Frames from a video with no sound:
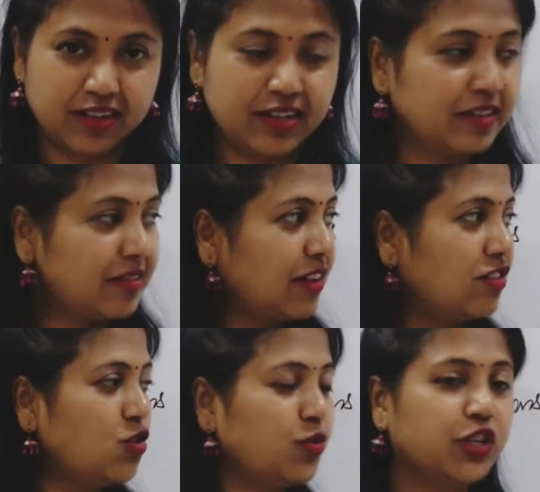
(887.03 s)
In such
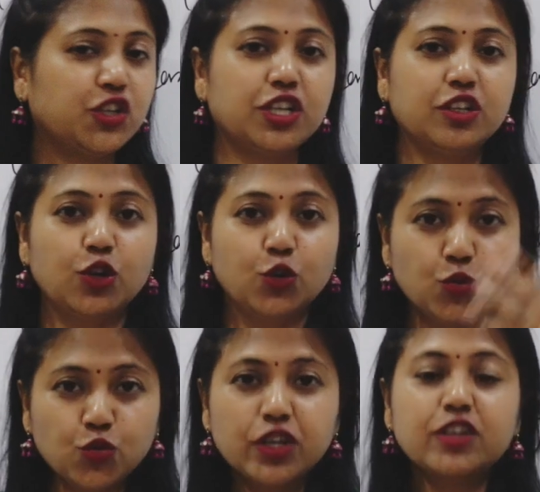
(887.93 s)
situation, the
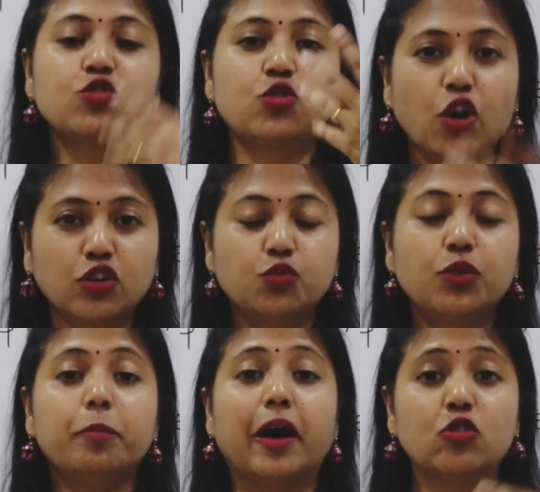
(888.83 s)
losing stocks
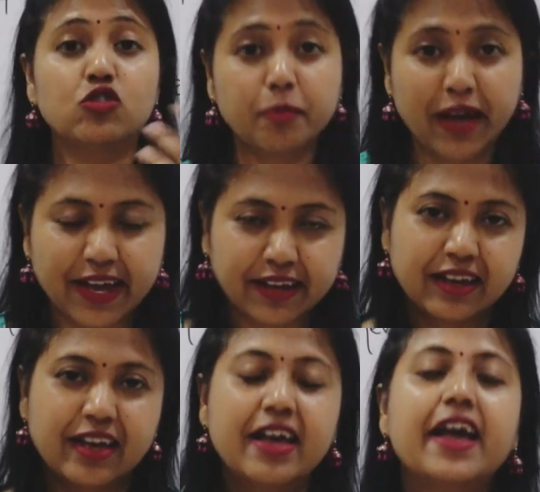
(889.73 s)
will bounce back
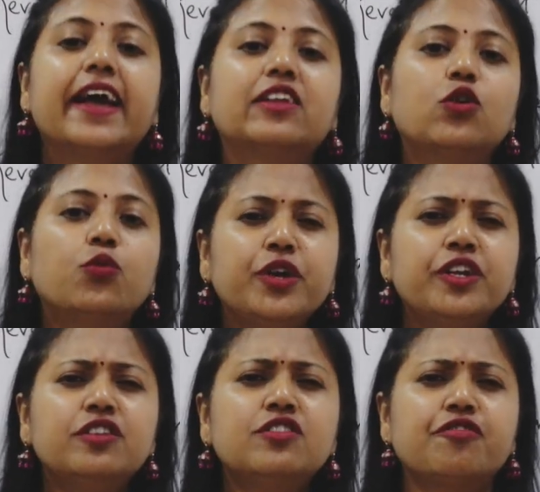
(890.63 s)
and the
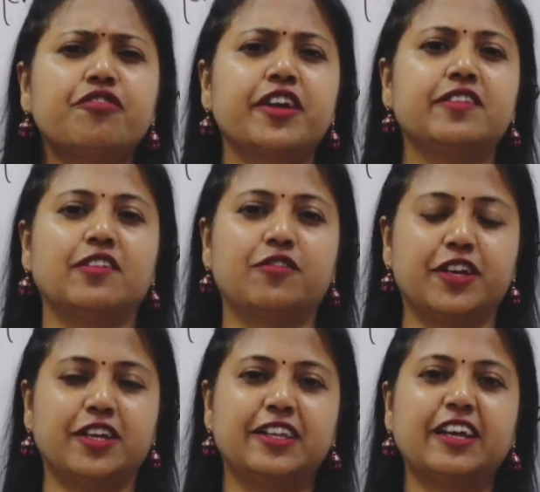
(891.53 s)
winners fades away.
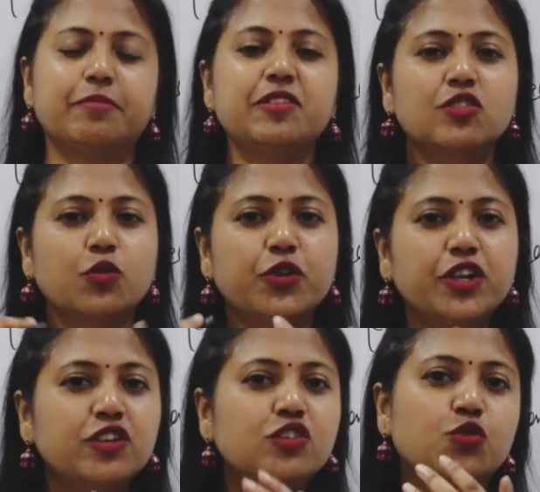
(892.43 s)
That means the
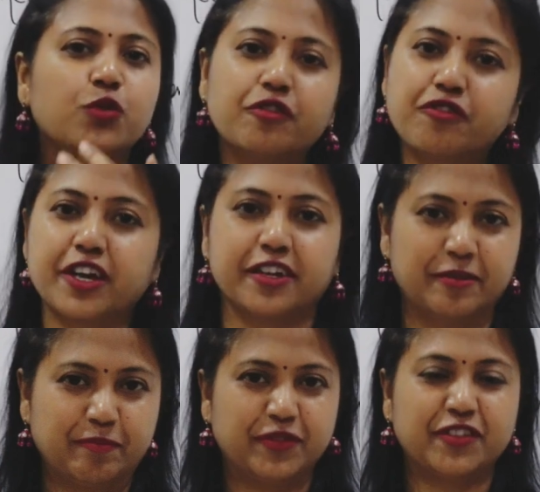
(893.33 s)
winners will fade,
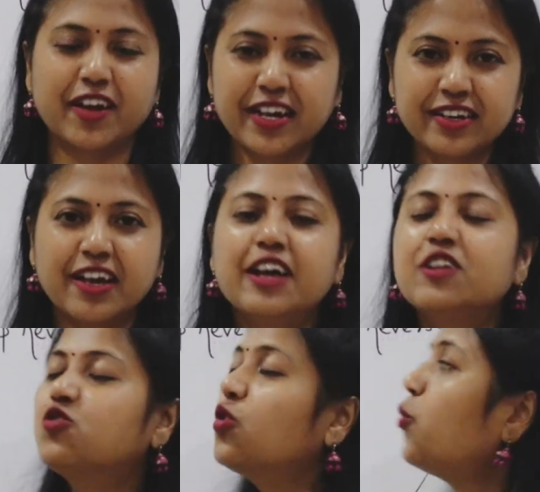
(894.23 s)
right?
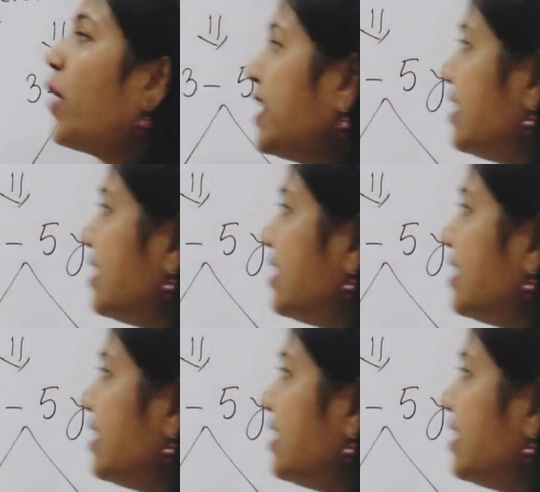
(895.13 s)
So why